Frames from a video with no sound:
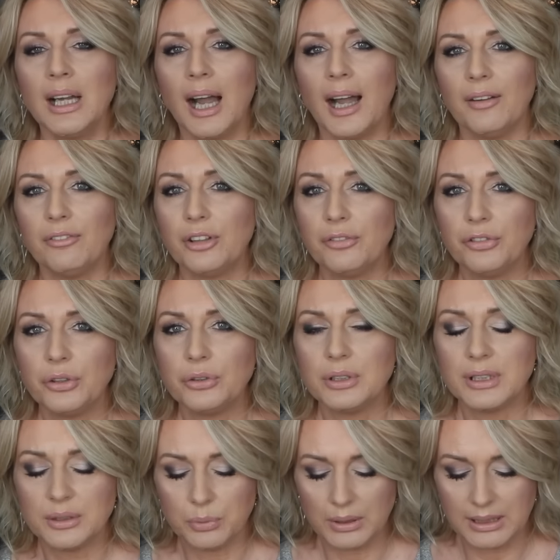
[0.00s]
I've reviewed
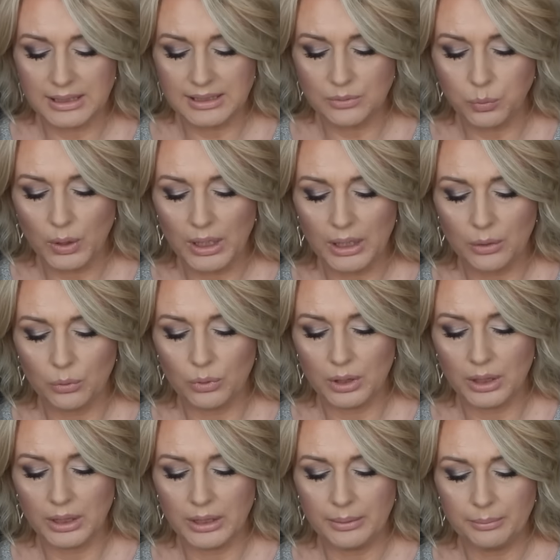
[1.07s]
this one as
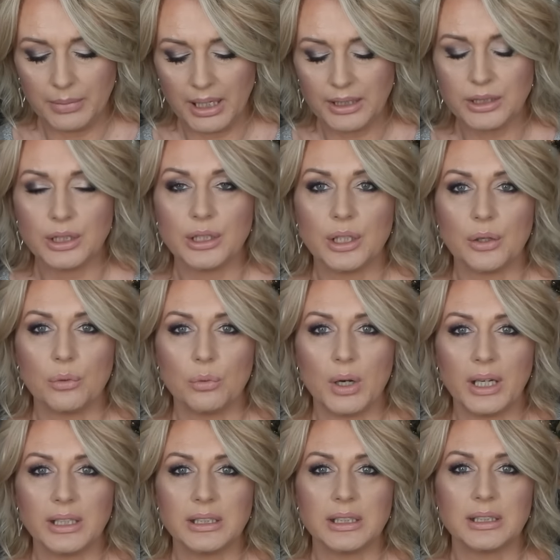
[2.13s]
well. I don't know
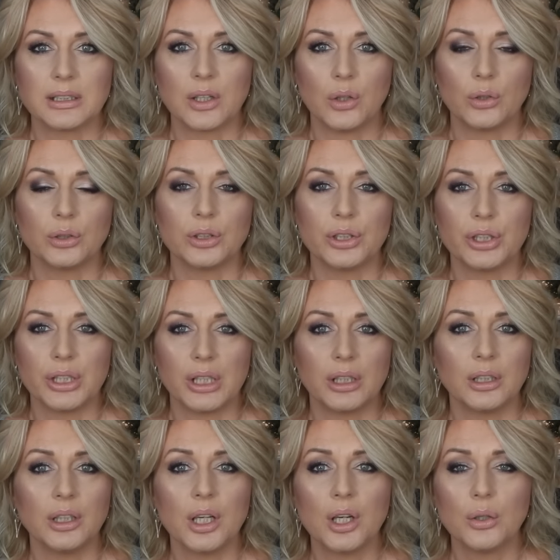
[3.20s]
why it is called Sheer
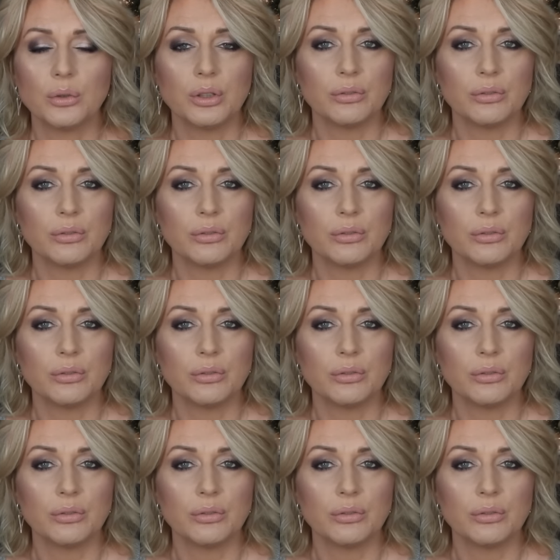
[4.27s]
Glow.